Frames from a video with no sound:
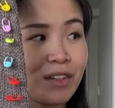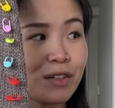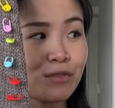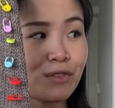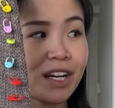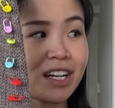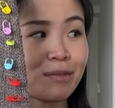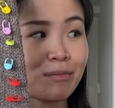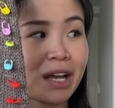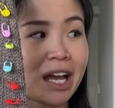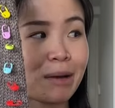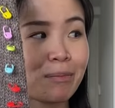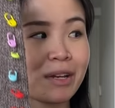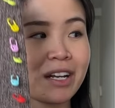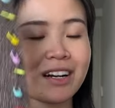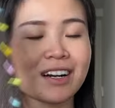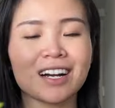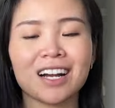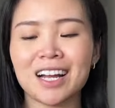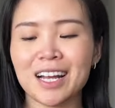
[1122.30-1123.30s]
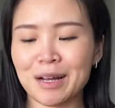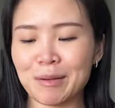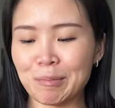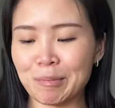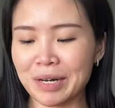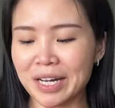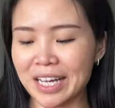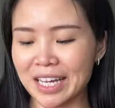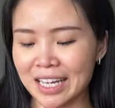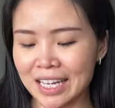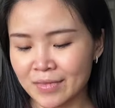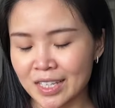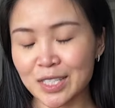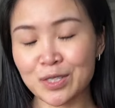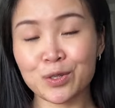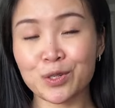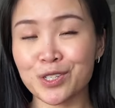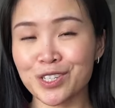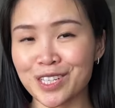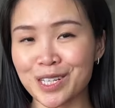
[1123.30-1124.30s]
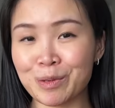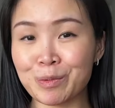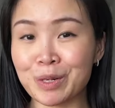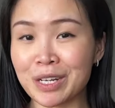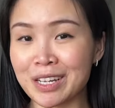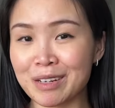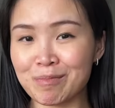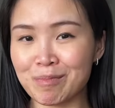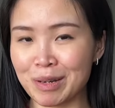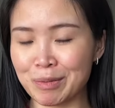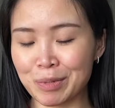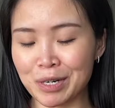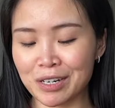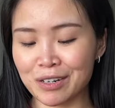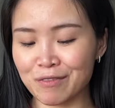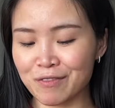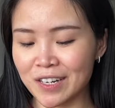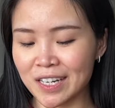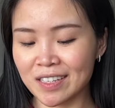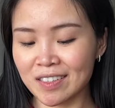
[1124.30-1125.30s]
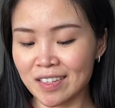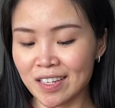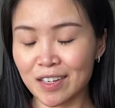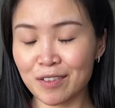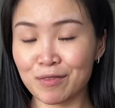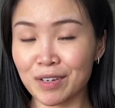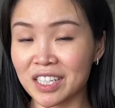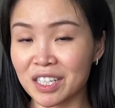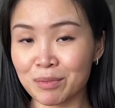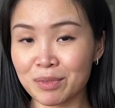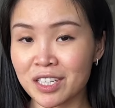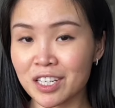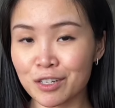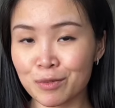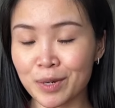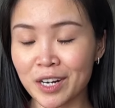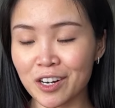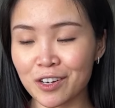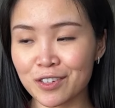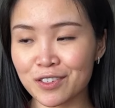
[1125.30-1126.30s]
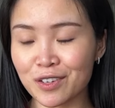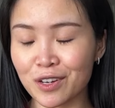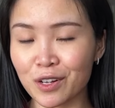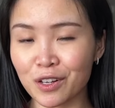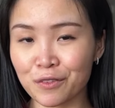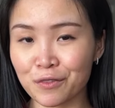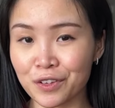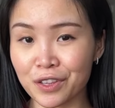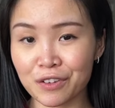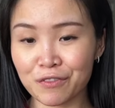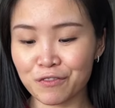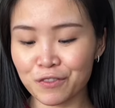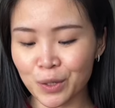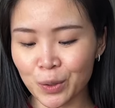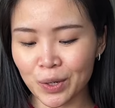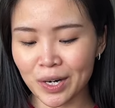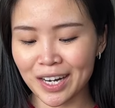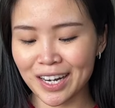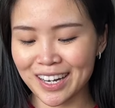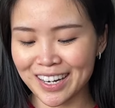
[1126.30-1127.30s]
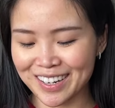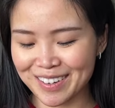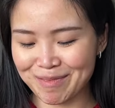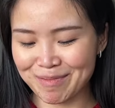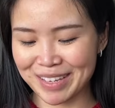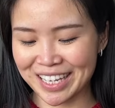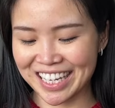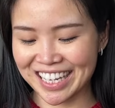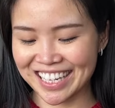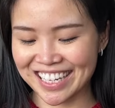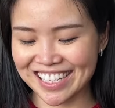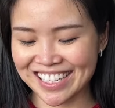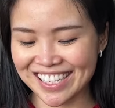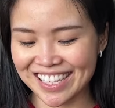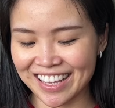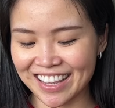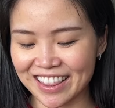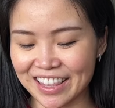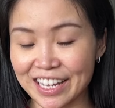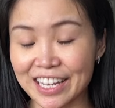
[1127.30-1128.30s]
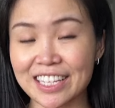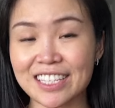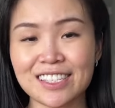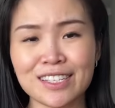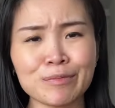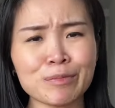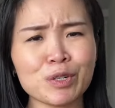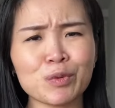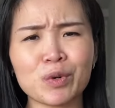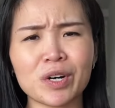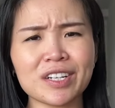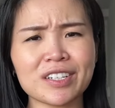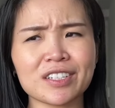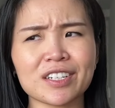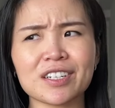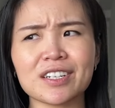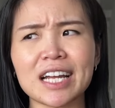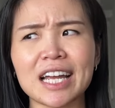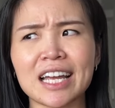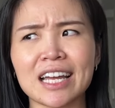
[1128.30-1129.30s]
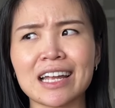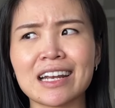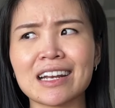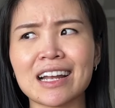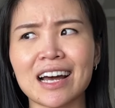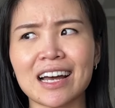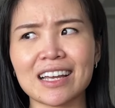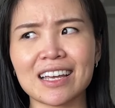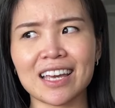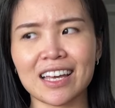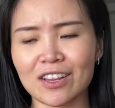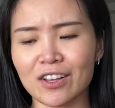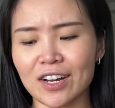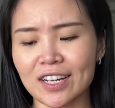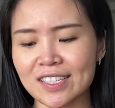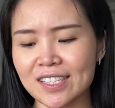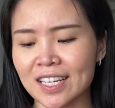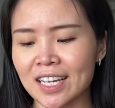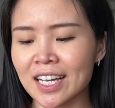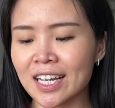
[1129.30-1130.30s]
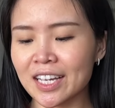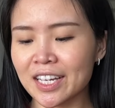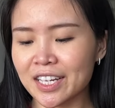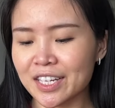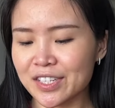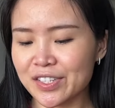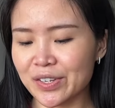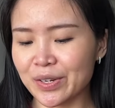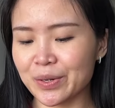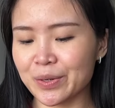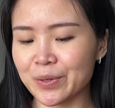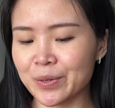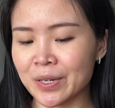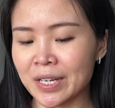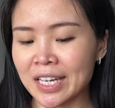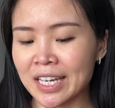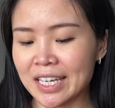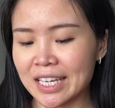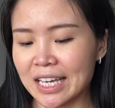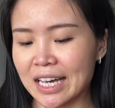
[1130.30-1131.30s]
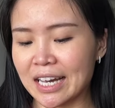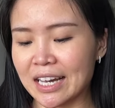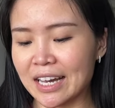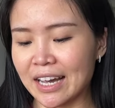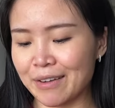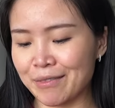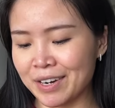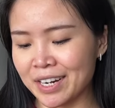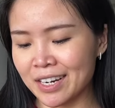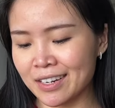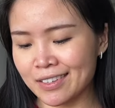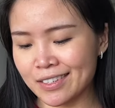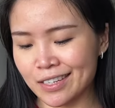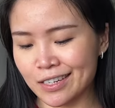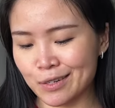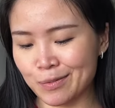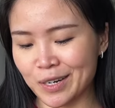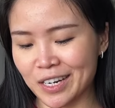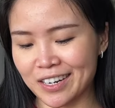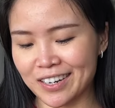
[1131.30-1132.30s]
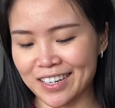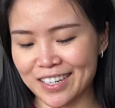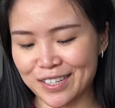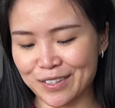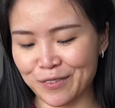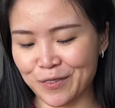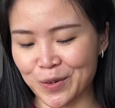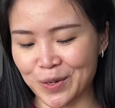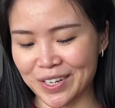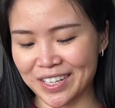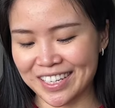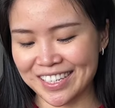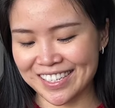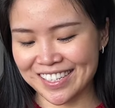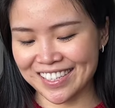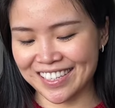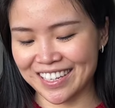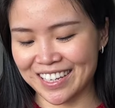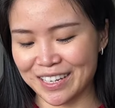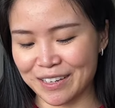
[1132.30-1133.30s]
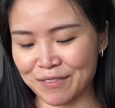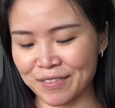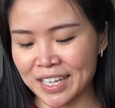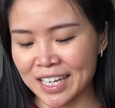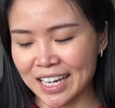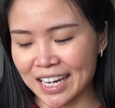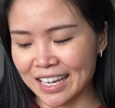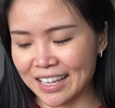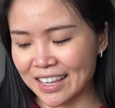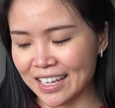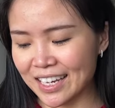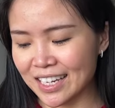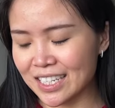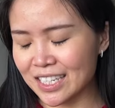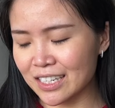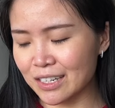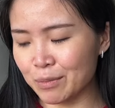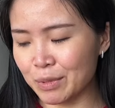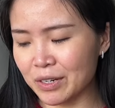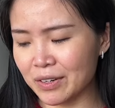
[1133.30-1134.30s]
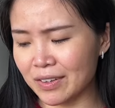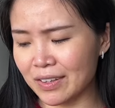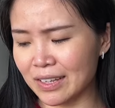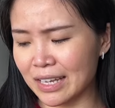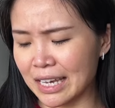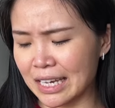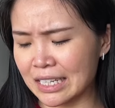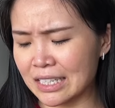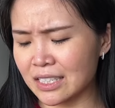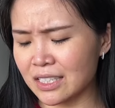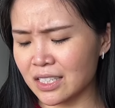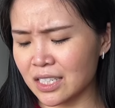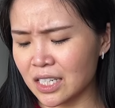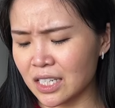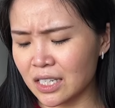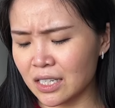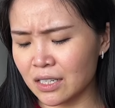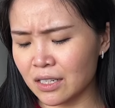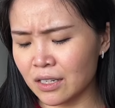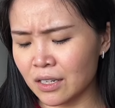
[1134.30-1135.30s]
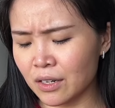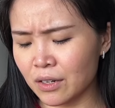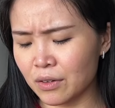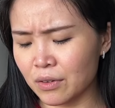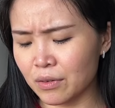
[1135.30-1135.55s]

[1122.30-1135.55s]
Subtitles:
random gap here, but that's usually when my partner finds random stitch markers all over the floor because they seem to wander and get lost. So yeah, I ran out of stitch markers for the sleeve. I think I did about 18